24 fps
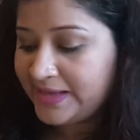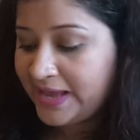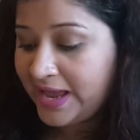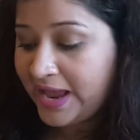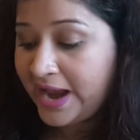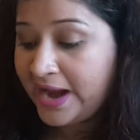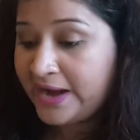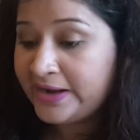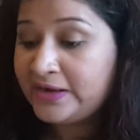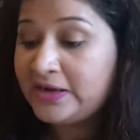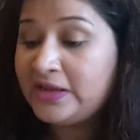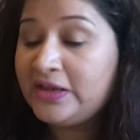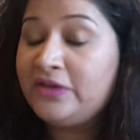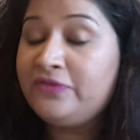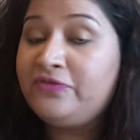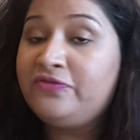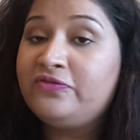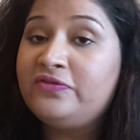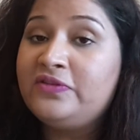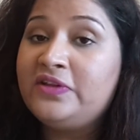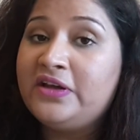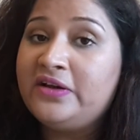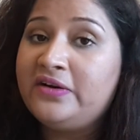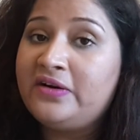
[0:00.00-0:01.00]
And
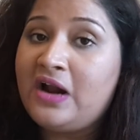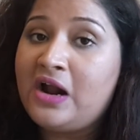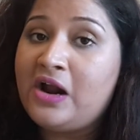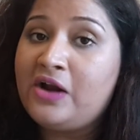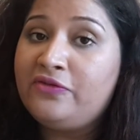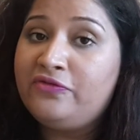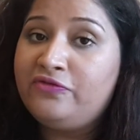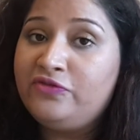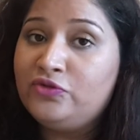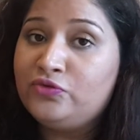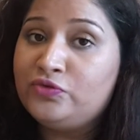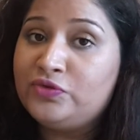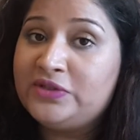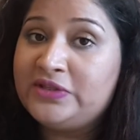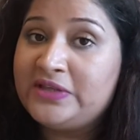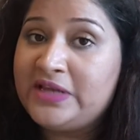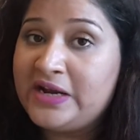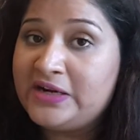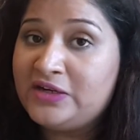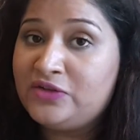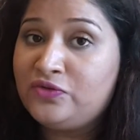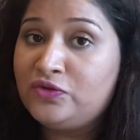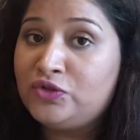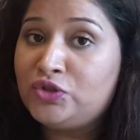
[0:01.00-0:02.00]
if there are few
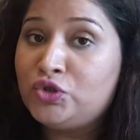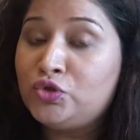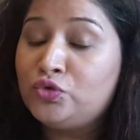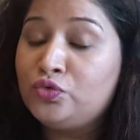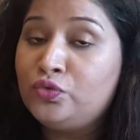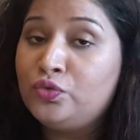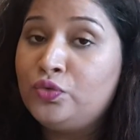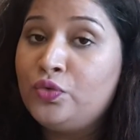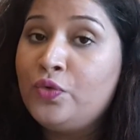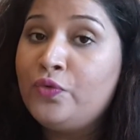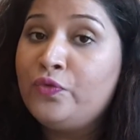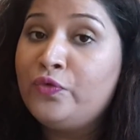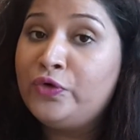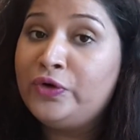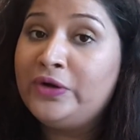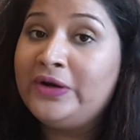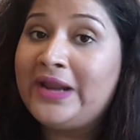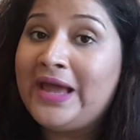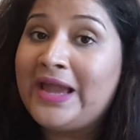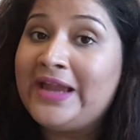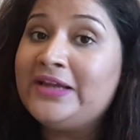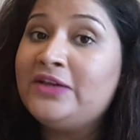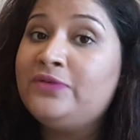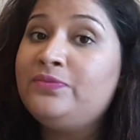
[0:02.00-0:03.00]
sets which you would
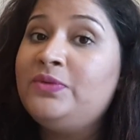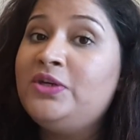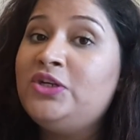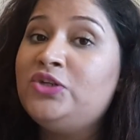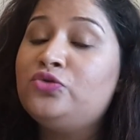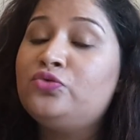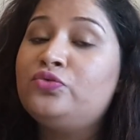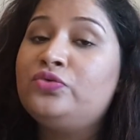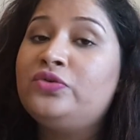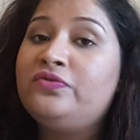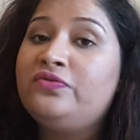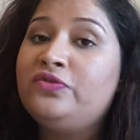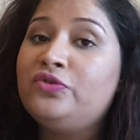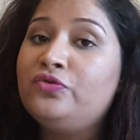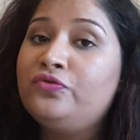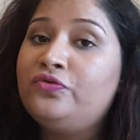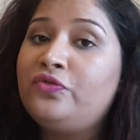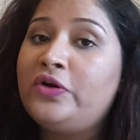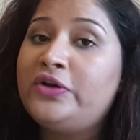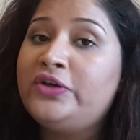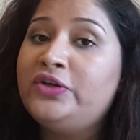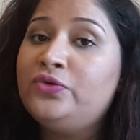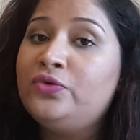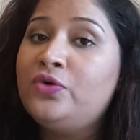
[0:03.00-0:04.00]
like me to review
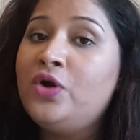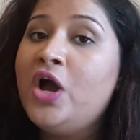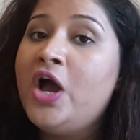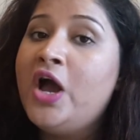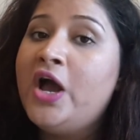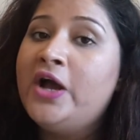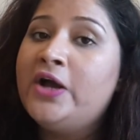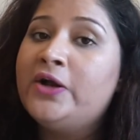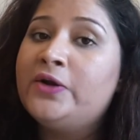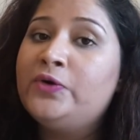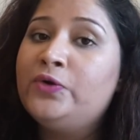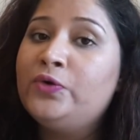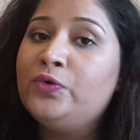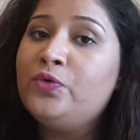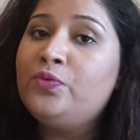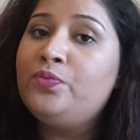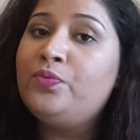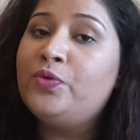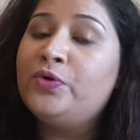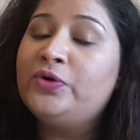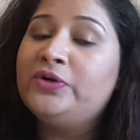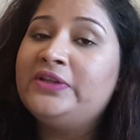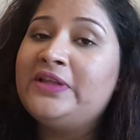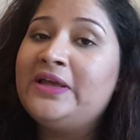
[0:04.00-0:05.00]
for you, do
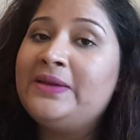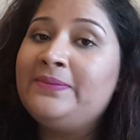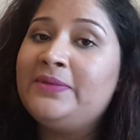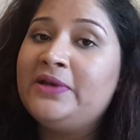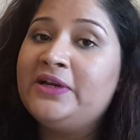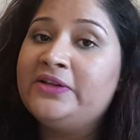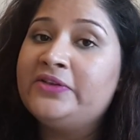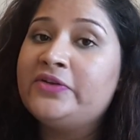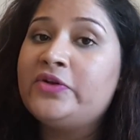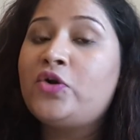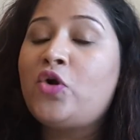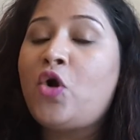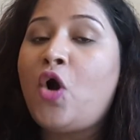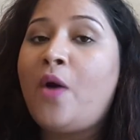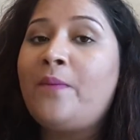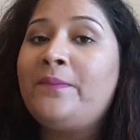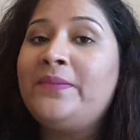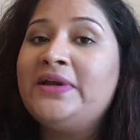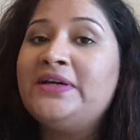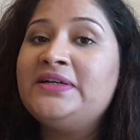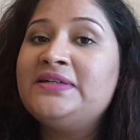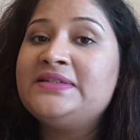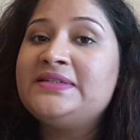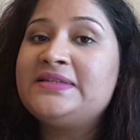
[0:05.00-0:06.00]
put them in the
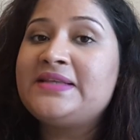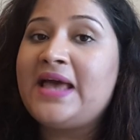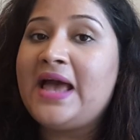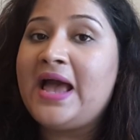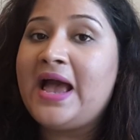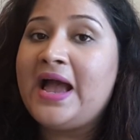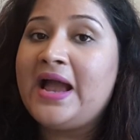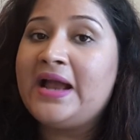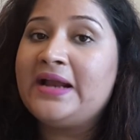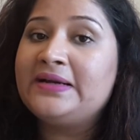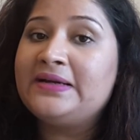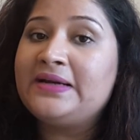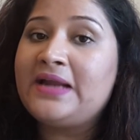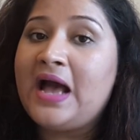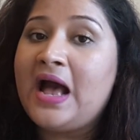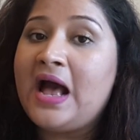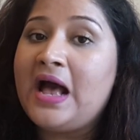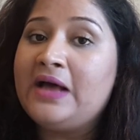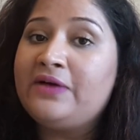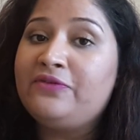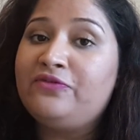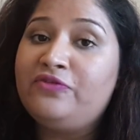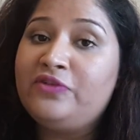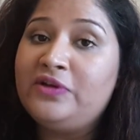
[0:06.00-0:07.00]
comments, and
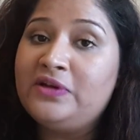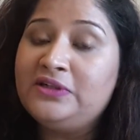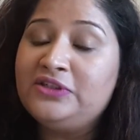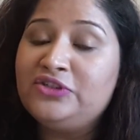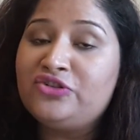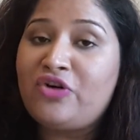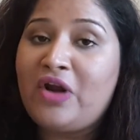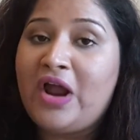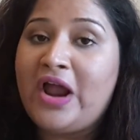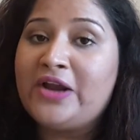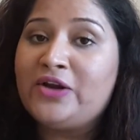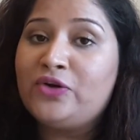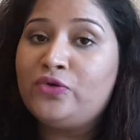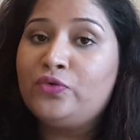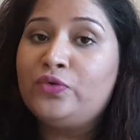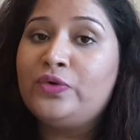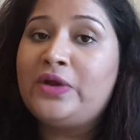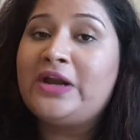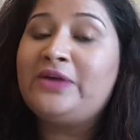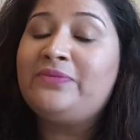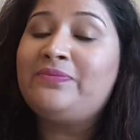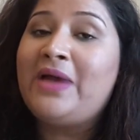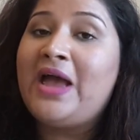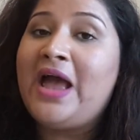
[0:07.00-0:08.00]
I will try to
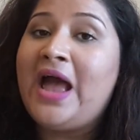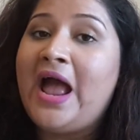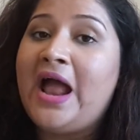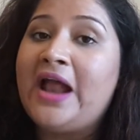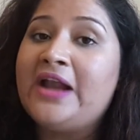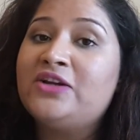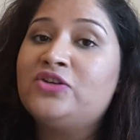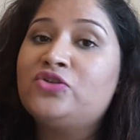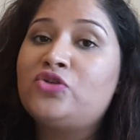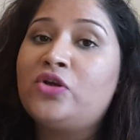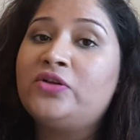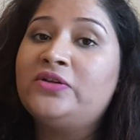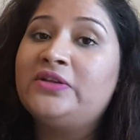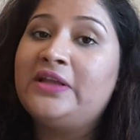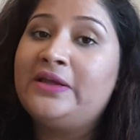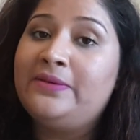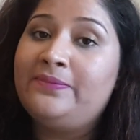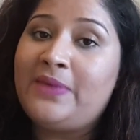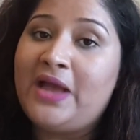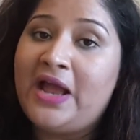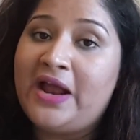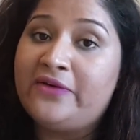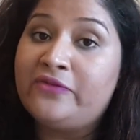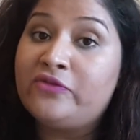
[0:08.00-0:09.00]
get my hands on
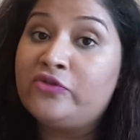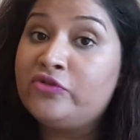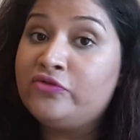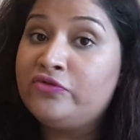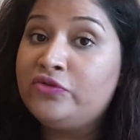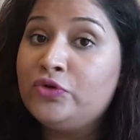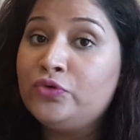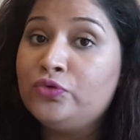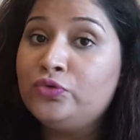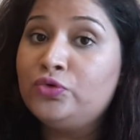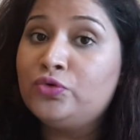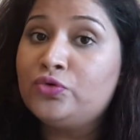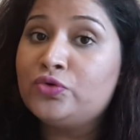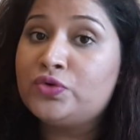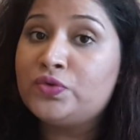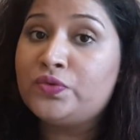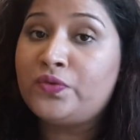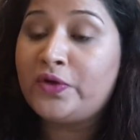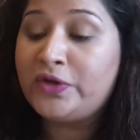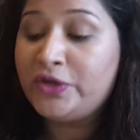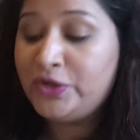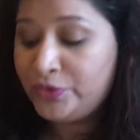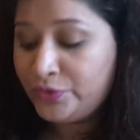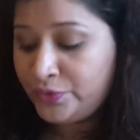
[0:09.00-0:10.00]
them and review those
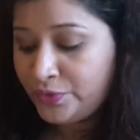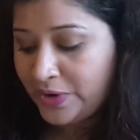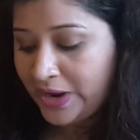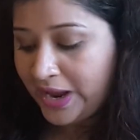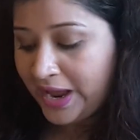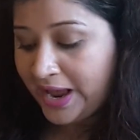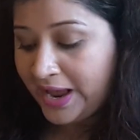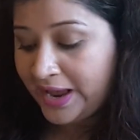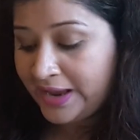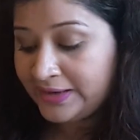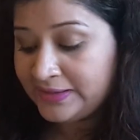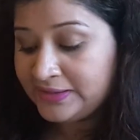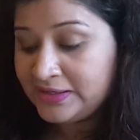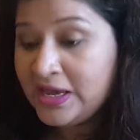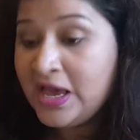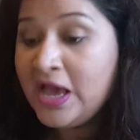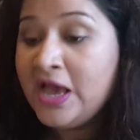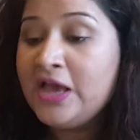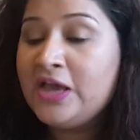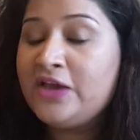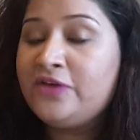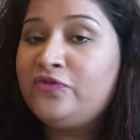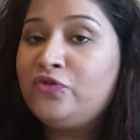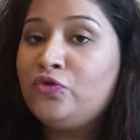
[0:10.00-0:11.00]
for you. And
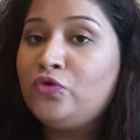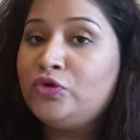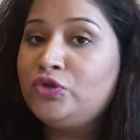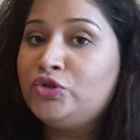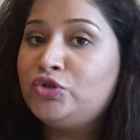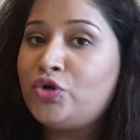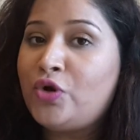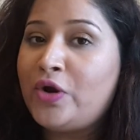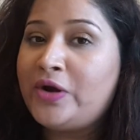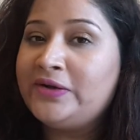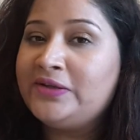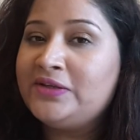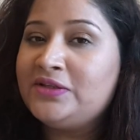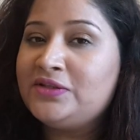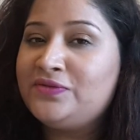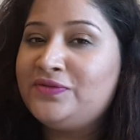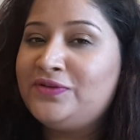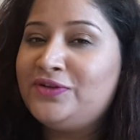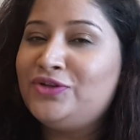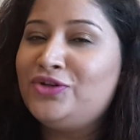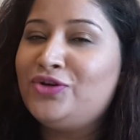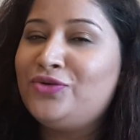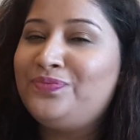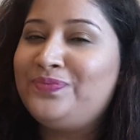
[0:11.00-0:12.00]
if you enjoyed this
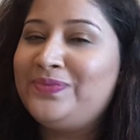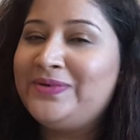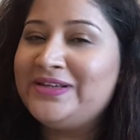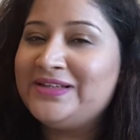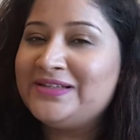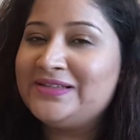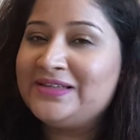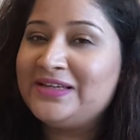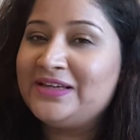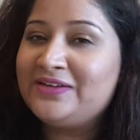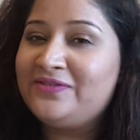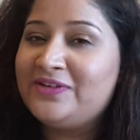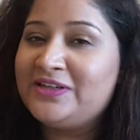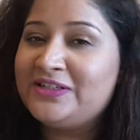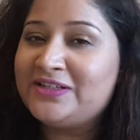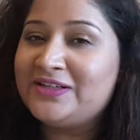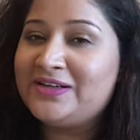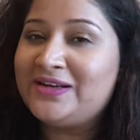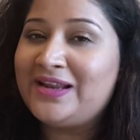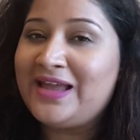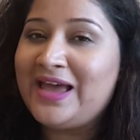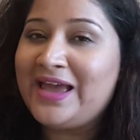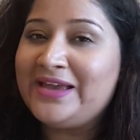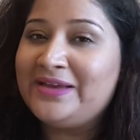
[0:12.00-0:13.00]
video, please give it
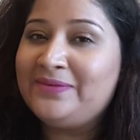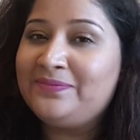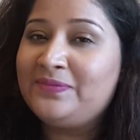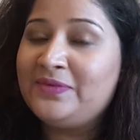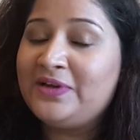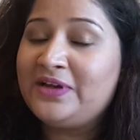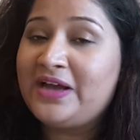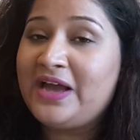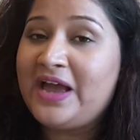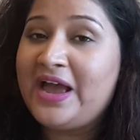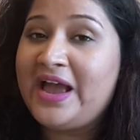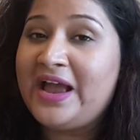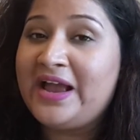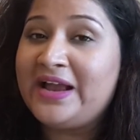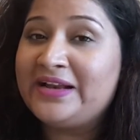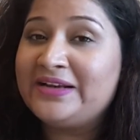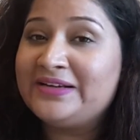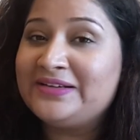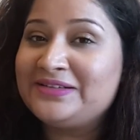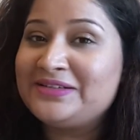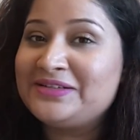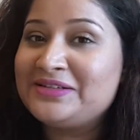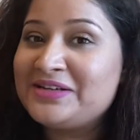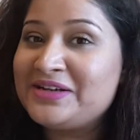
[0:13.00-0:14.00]
a like
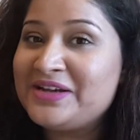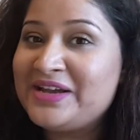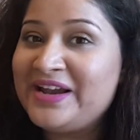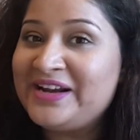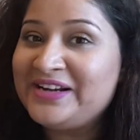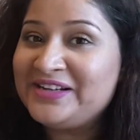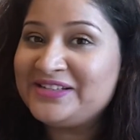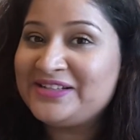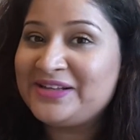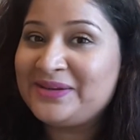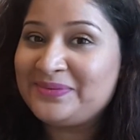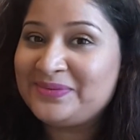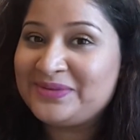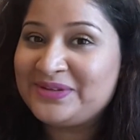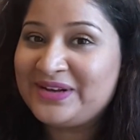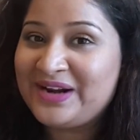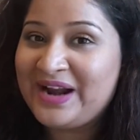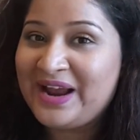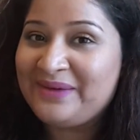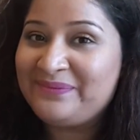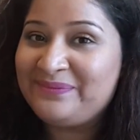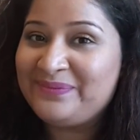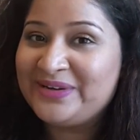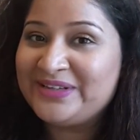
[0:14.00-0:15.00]
and hit
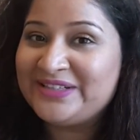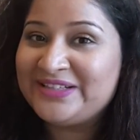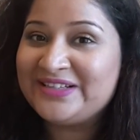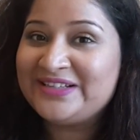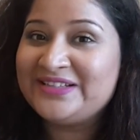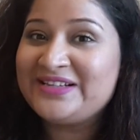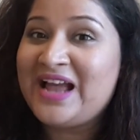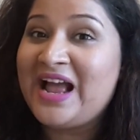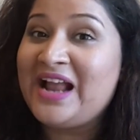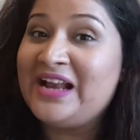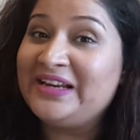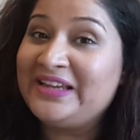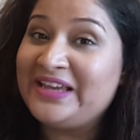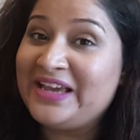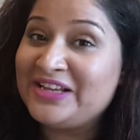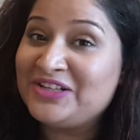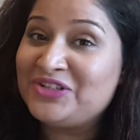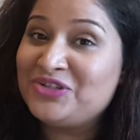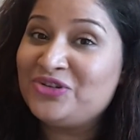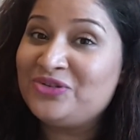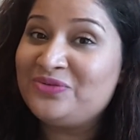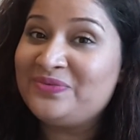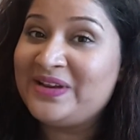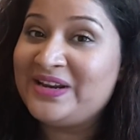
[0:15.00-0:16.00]
subscribe button. I'll
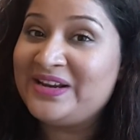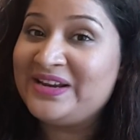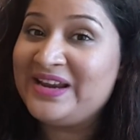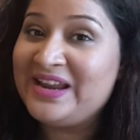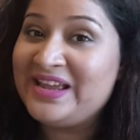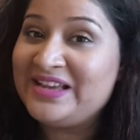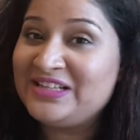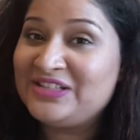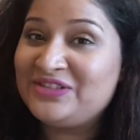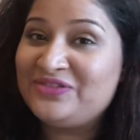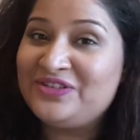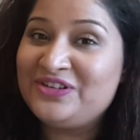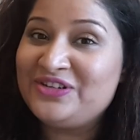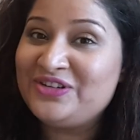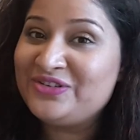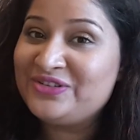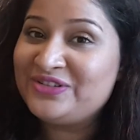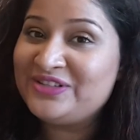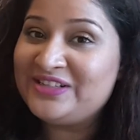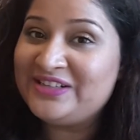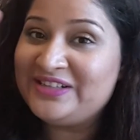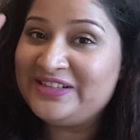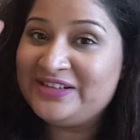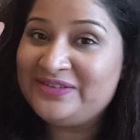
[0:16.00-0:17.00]
catch you in my next video.
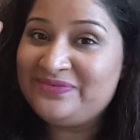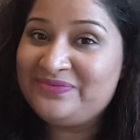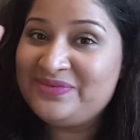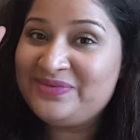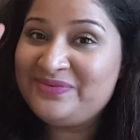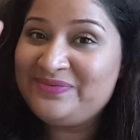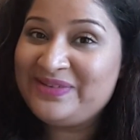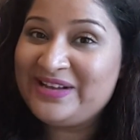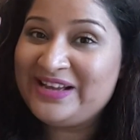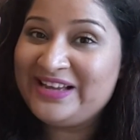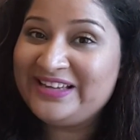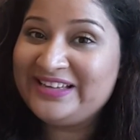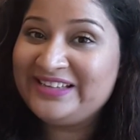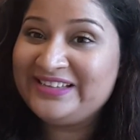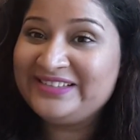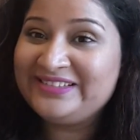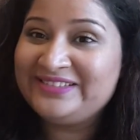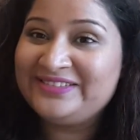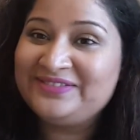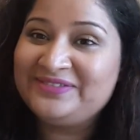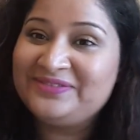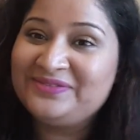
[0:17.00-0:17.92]
Till then, bye bye.